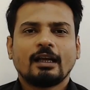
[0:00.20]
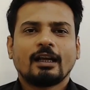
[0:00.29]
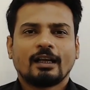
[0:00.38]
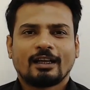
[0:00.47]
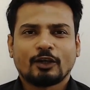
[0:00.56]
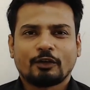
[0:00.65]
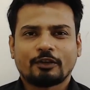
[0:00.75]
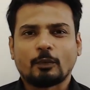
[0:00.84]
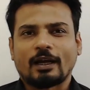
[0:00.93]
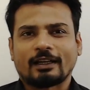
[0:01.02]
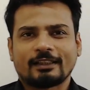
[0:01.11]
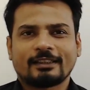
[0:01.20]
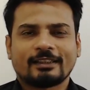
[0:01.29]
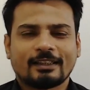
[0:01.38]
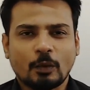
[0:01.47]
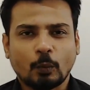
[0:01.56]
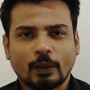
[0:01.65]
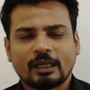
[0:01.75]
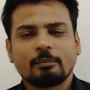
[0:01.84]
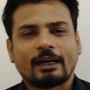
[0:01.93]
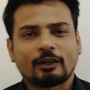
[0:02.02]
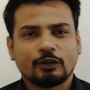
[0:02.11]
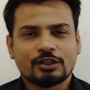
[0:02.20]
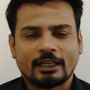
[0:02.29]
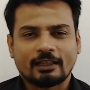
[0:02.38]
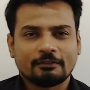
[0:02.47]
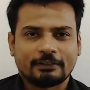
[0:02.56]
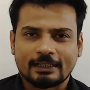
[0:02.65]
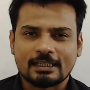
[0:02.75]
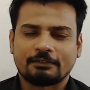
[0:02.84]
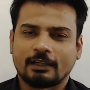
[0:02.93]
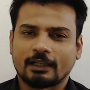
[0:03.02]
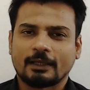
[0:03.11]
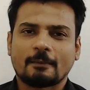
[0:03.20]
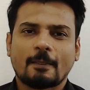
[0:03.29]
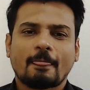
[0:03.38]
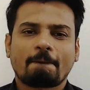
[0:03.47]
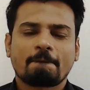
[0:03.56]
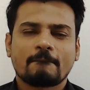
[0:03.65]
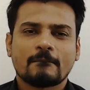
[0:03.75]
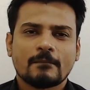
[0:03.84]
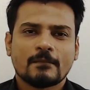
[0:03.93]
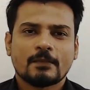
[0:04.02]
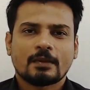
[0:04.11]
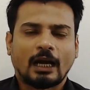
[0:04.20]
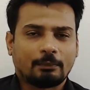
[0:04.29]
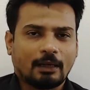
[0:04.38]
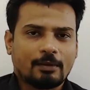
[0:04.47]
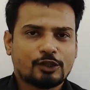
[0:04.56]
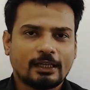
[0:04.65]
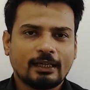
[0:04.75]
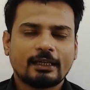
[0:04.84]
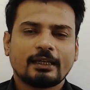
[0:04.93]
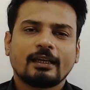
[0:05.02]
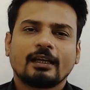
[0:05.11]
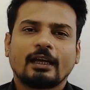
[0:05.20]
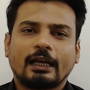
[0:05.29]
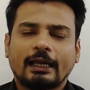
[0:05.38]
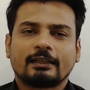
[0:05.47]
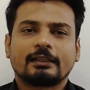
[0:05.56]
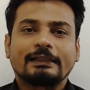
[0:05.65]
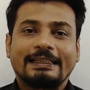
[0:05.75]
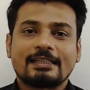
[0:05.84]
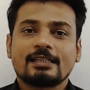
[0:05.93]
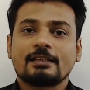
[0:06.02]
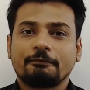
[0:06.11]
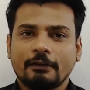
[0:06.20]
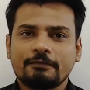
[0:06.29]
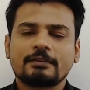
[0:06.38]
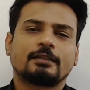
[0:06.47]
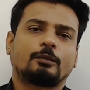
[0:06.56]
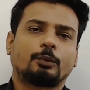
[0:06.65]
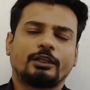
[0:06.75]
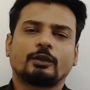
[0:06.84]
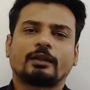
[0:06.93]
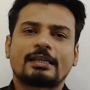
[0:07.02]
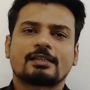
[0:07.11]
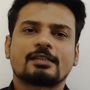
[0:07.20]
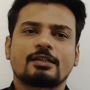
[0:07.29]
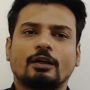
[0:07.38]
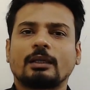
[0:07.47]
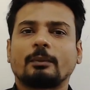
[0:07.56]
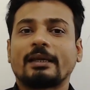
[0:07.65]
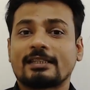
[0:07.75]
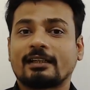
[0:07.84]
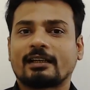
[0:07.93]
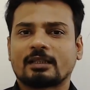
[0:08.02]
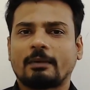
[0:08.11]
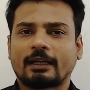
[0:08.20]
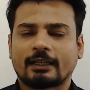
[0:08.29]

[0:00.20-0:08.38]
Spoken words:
Hello everyone, welcome back to your channel Physics Safari. I'm Abhishek and this is the fifth video lessons on the basic arithmetic.